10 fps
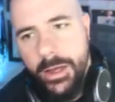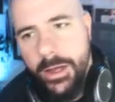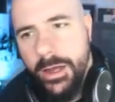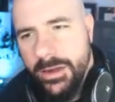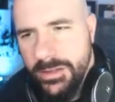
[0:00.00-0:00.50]

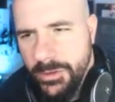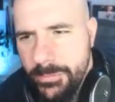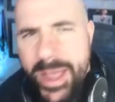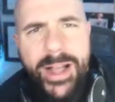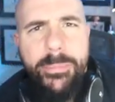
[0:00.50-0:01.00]
Khalil
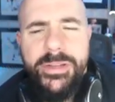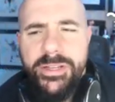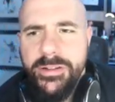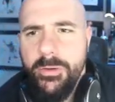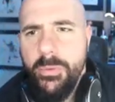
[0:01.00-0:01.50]
Mack, I
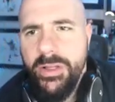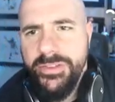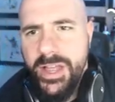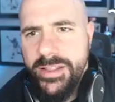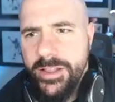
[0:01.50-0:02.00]
believe that was.
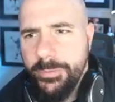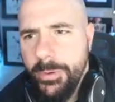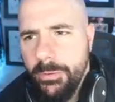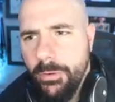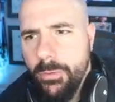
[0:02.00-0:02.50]
Next play,
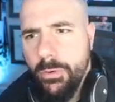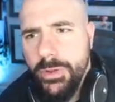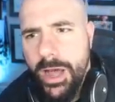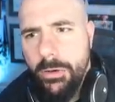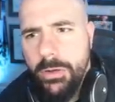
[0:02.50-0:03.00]
we're going to
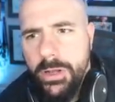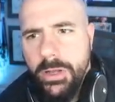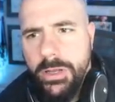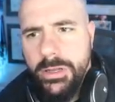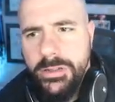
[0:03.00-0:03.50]
roll out,
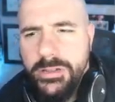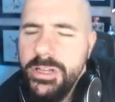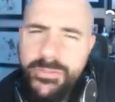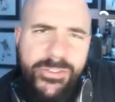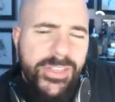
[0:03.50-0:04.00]

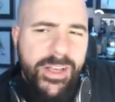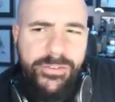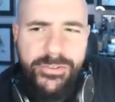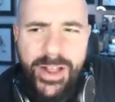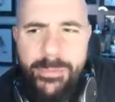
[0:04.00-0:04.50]
look for
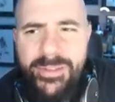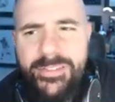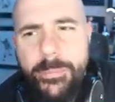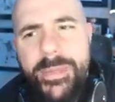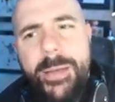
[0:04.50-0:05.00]
nothing, try to make
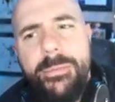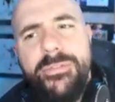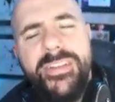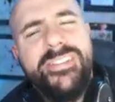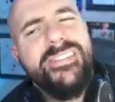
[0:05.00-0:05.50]
something happen
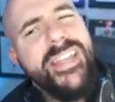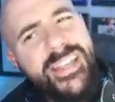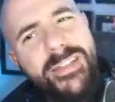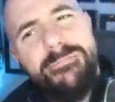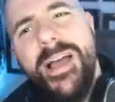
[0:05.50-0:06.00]
with Vick,
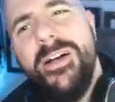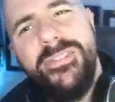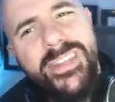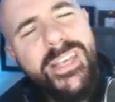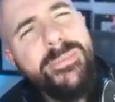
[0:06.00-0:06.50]
stay in
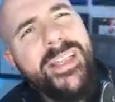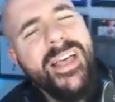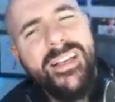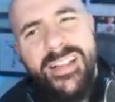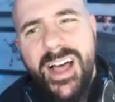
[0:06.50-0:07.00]
bounds, keep
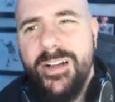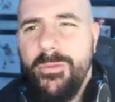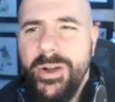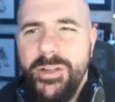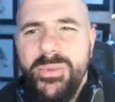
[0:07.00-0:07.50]
that clock
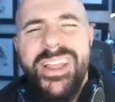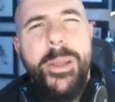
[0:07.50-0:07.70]
running. We get